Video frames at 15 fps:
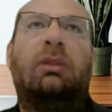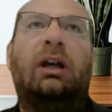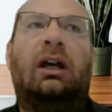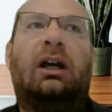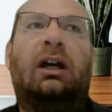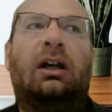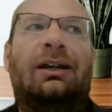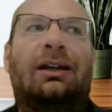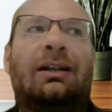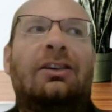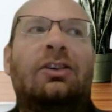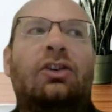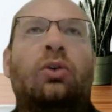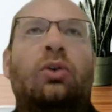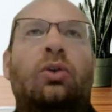of
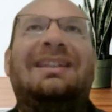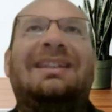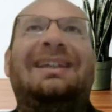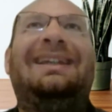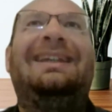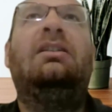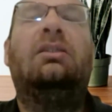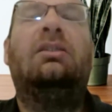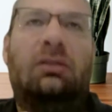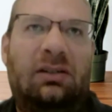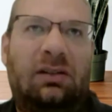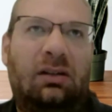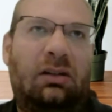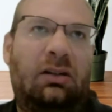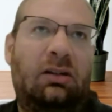endorsed into the
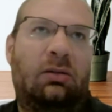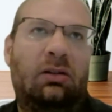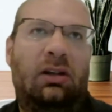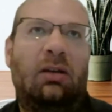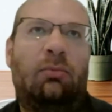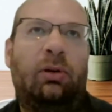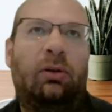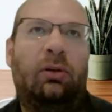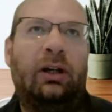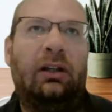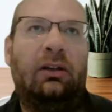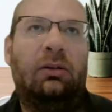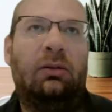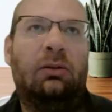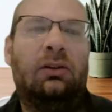security
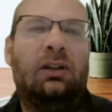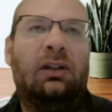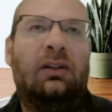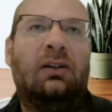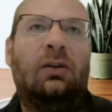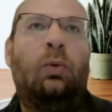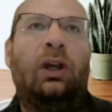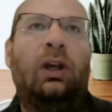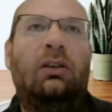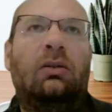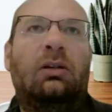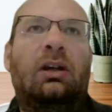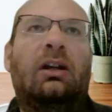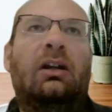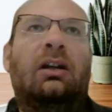apparatus as a way
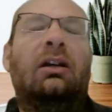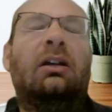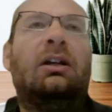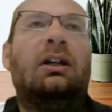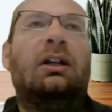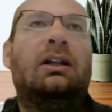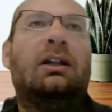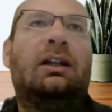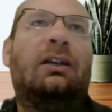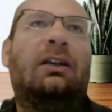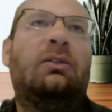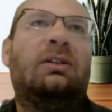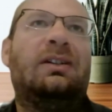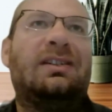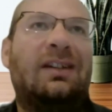to kind of
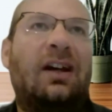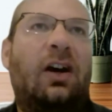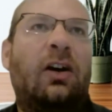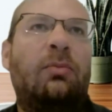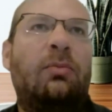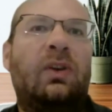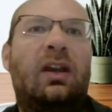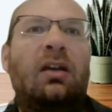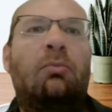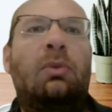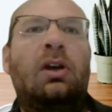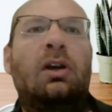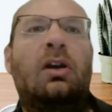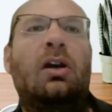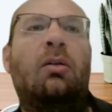not to disarm them,